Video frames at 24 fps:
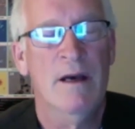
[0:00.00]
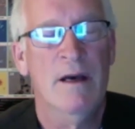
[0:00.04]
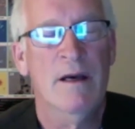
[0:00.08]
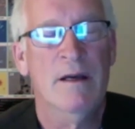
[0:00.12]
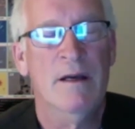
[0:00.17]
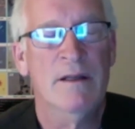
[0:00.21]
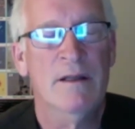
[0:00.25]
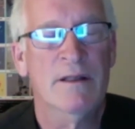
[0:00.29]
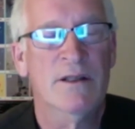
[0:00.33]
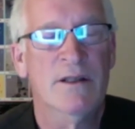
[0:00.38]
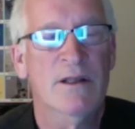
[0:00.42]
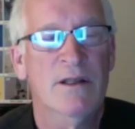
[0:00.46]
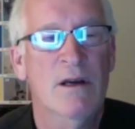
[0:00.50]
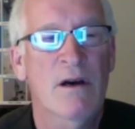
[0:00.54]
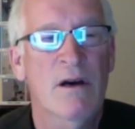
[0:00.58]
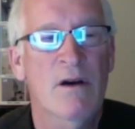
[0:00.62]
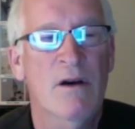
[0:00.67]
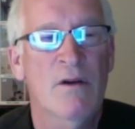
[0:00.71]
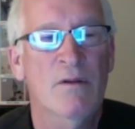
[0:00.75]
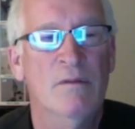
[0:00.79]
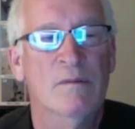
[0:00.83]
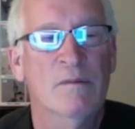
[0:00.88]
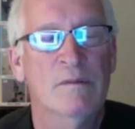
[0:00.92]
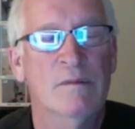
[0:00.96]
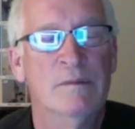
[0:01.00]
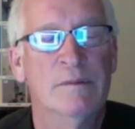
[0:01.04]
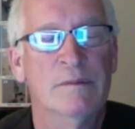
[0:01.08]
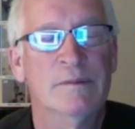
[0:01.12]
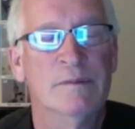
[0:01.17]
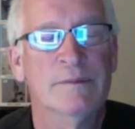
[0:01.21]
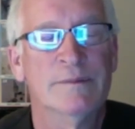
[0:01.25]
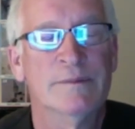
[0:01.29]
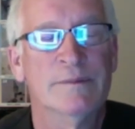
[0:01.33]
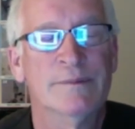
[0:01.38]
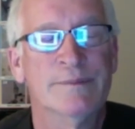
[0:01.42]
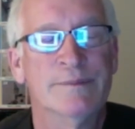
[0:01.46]
So
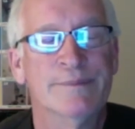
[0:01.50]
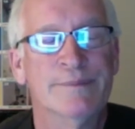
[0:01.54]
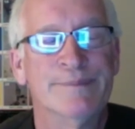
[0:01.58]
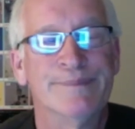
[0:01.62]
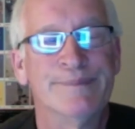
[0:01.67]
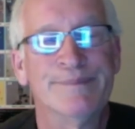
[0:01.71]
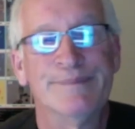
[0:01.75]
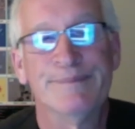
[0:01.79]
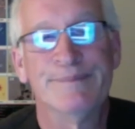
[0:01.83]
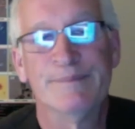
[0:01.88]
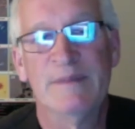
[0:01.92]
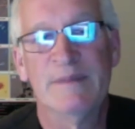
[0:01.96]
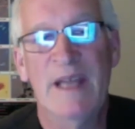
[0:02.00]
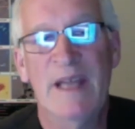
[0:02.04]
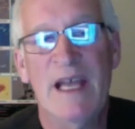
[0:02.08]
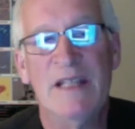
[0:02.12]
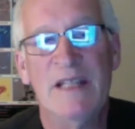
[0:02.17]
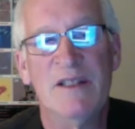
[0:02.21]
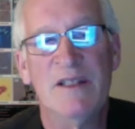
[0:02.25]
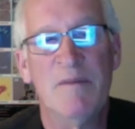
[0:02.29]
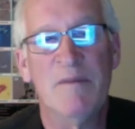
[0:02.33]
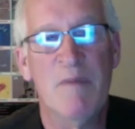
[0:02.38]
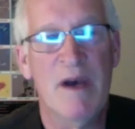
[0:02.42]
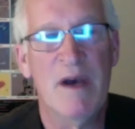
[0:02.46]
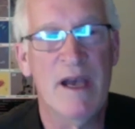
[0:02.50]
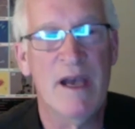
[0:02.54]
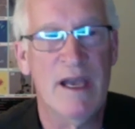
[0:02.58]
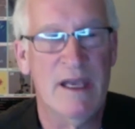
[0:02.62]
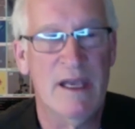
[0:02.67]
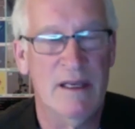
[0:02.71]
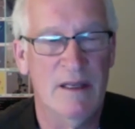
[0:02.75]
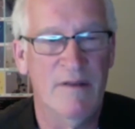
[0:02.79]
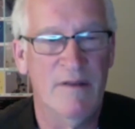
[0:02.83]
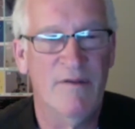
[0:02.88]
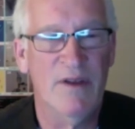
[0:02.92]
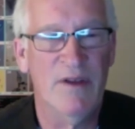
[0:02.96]
that's my
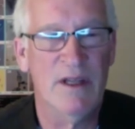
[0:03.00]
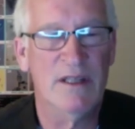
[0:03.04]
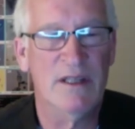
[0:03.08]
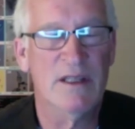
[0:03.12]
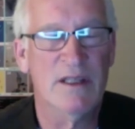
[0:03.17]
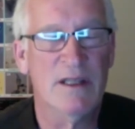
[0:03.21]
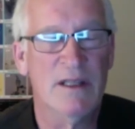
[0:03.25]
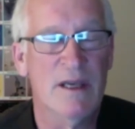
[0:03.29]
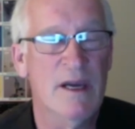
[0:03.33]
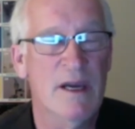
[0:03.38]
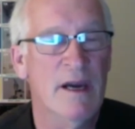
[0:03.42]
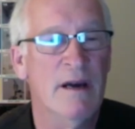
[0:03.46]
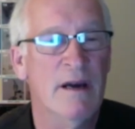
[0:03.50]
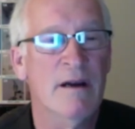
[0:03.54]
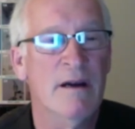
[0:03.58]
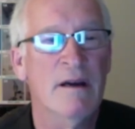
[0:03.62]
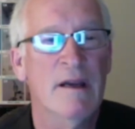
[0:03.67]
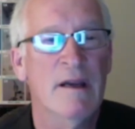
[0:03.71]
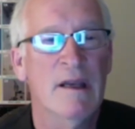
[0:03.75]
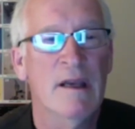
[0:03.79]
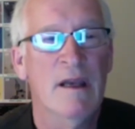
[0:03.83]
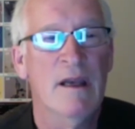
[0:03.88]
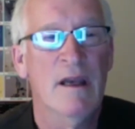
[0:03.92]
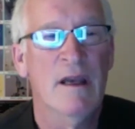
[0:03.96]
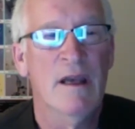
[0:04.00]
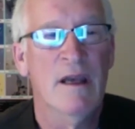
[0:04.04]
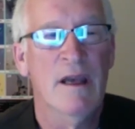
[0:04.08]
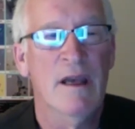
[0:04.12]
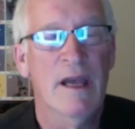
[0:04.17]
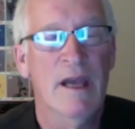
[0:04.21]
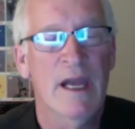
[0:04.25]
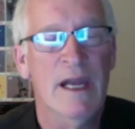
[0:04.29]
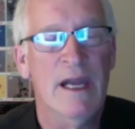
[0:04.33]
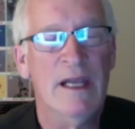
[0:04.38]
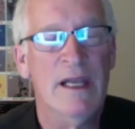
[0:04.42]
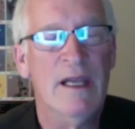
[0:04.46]
defense there.
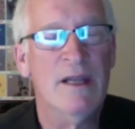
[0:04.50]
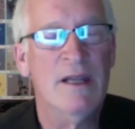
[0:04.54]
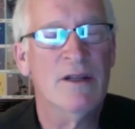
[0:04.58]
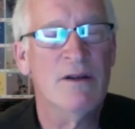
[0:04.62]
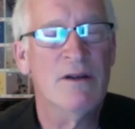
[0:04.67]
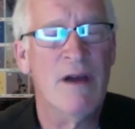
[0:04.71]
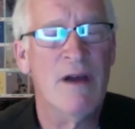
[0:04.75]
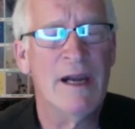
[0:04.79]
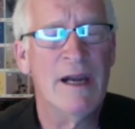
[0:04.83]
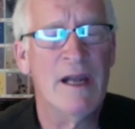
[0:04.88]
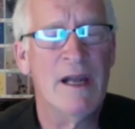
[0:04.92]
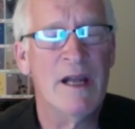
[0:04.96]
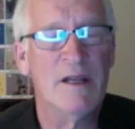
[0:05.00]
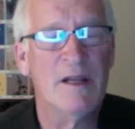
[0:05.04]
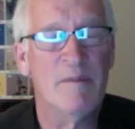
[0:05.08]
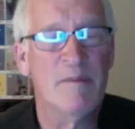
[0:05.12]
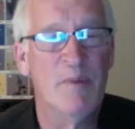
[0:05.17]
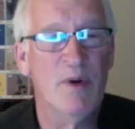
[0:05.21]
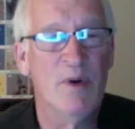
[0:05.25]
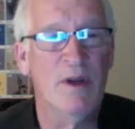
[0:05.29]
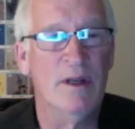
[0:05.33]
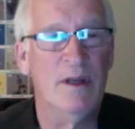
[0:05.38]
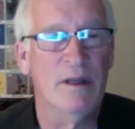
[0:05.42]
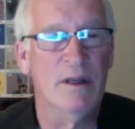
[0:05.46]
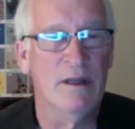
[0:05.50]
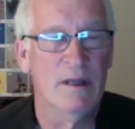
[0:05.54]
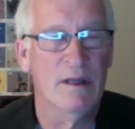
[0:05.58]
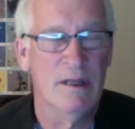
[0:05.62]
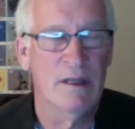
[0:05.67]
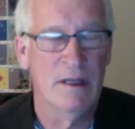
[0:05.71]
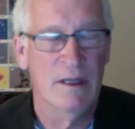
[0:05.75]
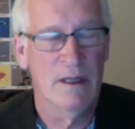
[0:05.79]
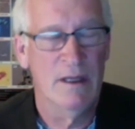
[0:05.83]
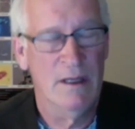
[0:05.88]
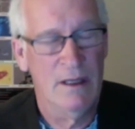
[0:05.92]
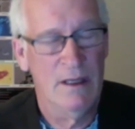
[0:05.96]
And again, try not to put,
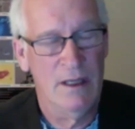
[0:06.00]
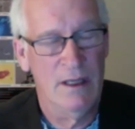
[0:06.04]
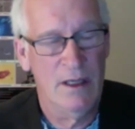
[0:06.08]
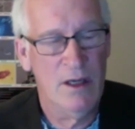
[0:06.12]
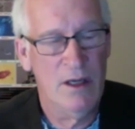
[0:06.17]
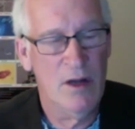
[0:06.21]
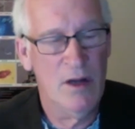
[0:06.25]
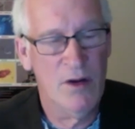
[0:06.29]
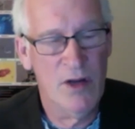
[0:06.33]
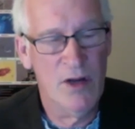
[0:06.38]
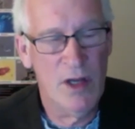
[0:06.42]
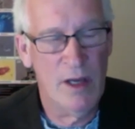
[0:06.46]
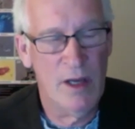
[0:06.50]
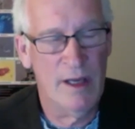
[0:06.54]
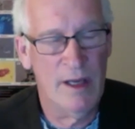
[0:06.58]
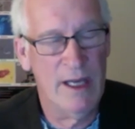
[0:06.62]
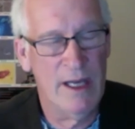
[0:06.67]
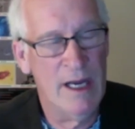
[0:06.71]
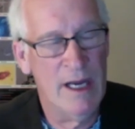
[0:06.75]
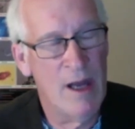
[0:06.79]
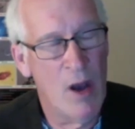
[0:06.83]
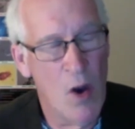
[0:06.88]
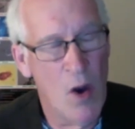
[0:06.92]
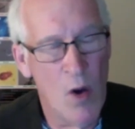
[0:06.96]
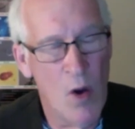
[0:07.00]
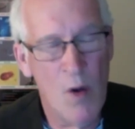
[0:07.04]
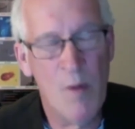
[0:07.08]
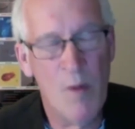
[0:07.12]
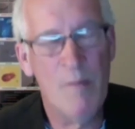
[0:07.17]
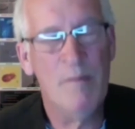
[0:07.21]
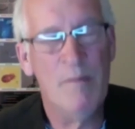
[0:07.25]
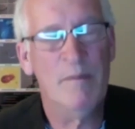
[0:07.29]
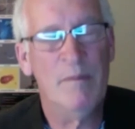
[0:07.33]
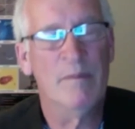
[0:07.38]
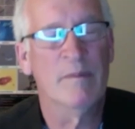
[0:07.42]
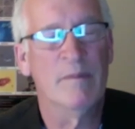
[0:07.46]
in a
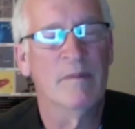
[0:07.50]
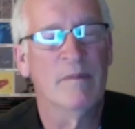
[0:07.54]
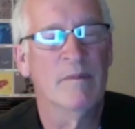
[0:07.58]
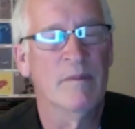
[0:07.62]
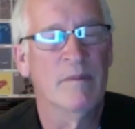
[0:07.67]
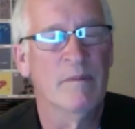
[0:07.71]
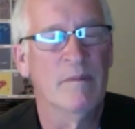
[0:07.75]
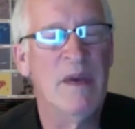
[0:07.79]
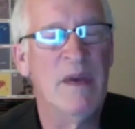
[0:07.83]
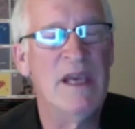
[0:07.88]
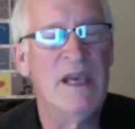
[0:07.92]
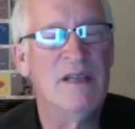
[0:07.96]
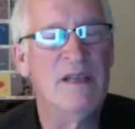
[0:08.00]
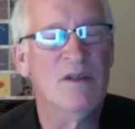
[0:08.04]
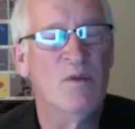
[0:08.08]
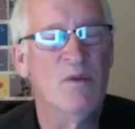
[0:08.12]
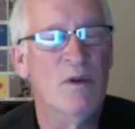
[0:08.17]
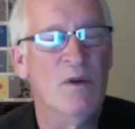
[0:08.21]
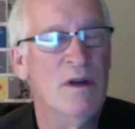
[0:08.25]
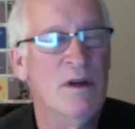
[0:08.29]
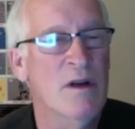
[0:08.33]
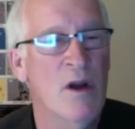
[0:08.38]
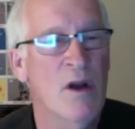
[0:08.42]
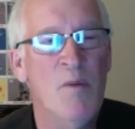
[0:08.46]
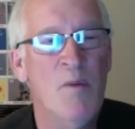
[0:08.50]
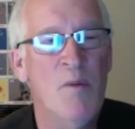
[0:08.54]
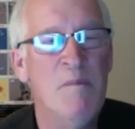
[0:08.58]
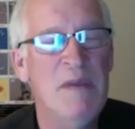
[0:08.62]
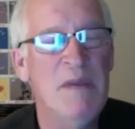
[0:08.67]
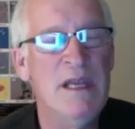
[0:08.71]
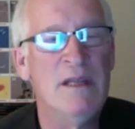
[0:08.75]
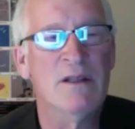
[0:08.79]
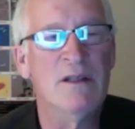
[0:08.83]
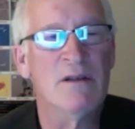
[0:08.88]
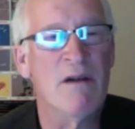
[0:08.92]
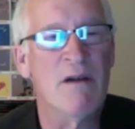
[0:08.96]
home-based one, no
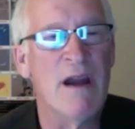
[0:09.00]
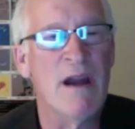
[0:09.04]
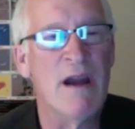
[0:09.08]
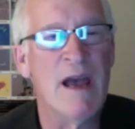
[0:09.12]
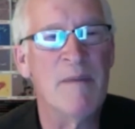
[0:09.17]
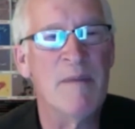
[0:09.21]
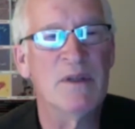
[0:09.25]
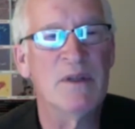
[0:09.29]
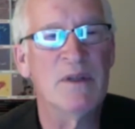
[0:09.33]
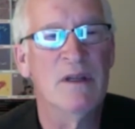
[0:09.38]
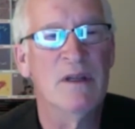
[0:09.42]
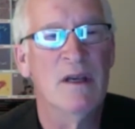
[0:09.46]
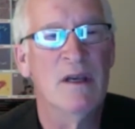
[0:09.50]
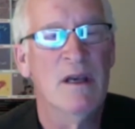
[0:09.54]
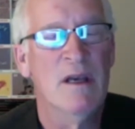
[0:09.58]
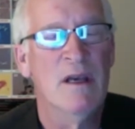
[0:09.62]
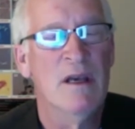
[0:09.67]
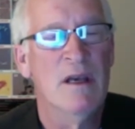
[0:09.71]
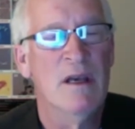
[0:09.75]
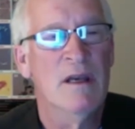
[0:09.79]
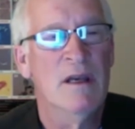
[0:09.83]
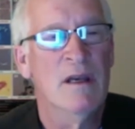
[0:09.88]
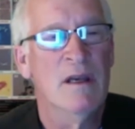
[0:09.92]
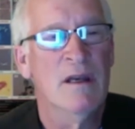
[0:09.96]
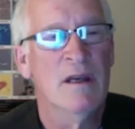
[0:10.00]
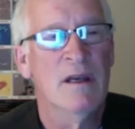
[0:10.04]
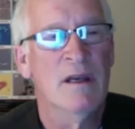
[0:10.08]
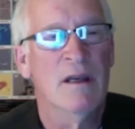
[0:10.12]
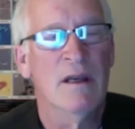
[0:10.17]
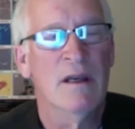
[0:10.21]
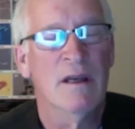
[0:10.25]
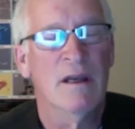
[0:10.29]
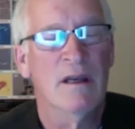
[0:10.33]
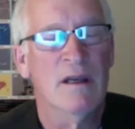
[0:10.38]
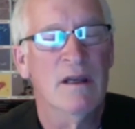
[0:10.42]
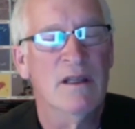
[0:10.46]
meat scraps,
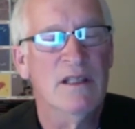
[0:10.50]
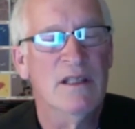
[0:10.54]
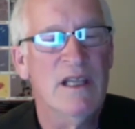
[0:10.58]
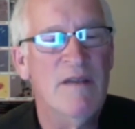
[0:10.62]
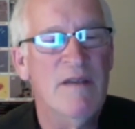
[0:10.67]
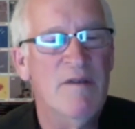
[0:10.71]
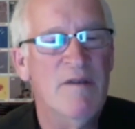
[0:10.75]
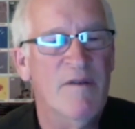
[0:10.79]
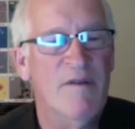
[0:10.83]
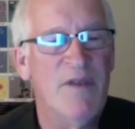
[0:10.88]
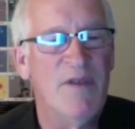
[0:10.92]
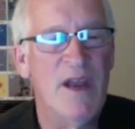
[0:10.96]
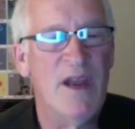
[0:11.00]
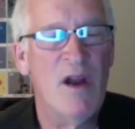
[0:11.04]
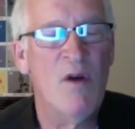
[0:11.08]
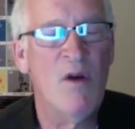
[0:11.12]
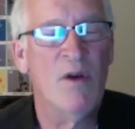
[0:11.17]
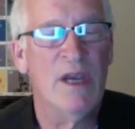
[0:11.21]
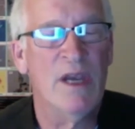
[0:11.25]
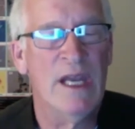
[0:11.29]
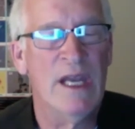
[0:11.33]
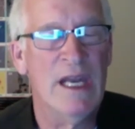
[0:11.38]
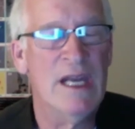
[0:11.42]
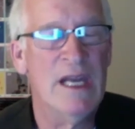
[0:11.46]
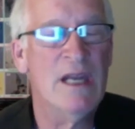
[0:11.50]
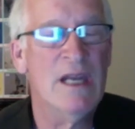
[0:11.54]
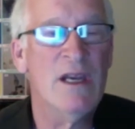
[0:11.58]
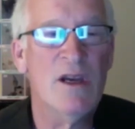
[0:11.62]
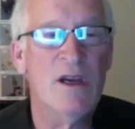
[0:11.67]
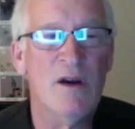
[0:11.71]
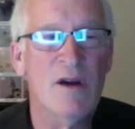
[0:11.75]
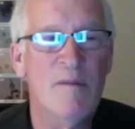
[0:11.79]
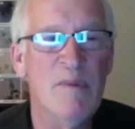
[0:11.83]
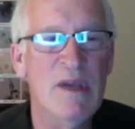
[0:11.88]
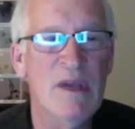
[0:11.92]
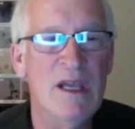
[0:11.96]
because even if they don't get into
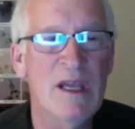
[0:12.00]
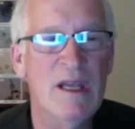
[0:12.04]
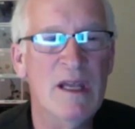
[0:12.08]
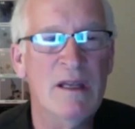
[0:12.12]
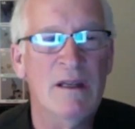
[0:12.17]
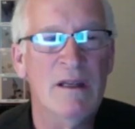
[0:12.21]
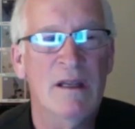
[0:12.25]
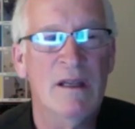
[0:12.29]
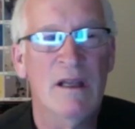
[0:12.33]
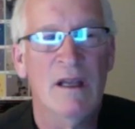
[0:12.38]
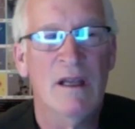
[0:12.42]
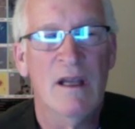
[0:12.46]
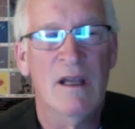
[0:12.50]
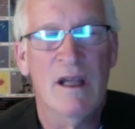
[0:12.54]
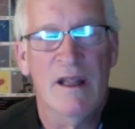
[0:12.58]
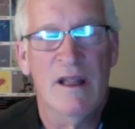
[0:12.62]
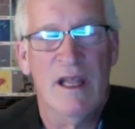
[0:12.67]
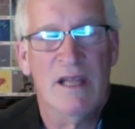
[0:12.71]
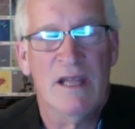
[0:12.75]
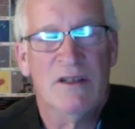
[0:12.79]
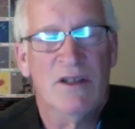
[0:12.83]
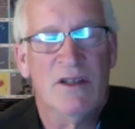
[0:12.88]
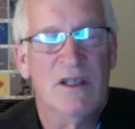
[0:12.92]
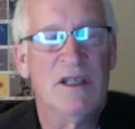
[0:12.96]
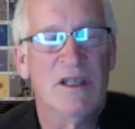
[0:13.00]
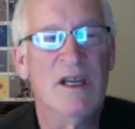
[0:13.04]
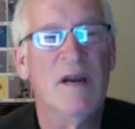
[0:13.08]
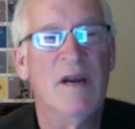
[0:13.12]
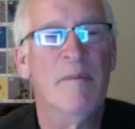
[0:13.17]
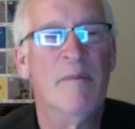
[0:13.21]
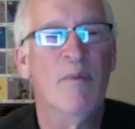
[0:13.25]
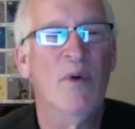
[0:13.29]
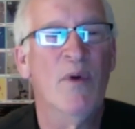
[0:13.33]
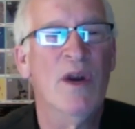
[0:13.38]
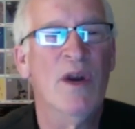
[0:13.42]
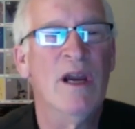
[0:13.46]
your bin, that's just going to
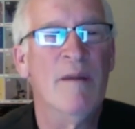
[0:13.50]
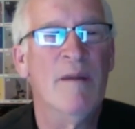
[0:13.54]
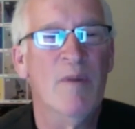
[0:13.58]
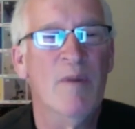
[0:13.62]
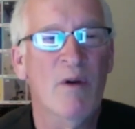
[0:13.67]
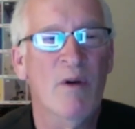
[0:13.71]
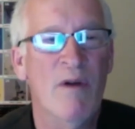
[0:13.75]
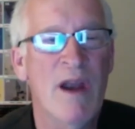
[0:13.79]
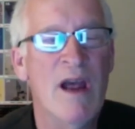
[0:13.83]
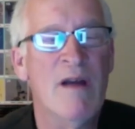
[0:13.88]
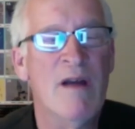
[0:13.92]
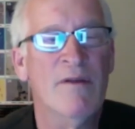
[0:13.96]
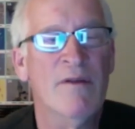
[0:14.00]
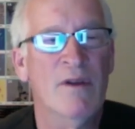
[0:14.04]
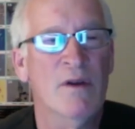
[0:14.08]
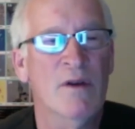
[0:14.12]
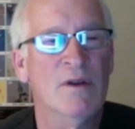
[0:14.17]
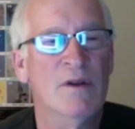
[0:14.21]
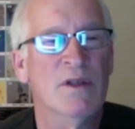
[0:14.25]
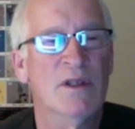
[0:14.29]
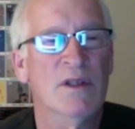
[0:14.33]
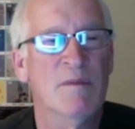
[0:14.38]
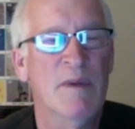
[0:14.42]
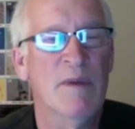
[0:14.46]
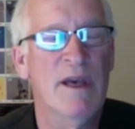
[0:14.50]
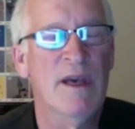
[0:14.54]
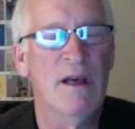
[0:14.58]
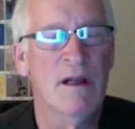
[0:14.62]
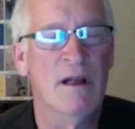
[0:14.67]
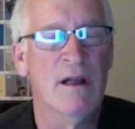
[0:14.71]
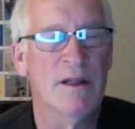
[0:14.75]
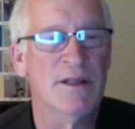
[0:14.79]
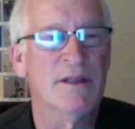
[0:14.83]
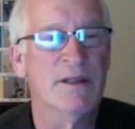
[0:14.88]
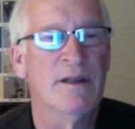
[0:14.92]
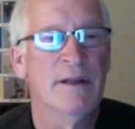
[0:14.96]
bring them around, those
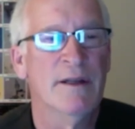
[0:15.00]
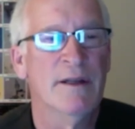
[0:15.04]
smells.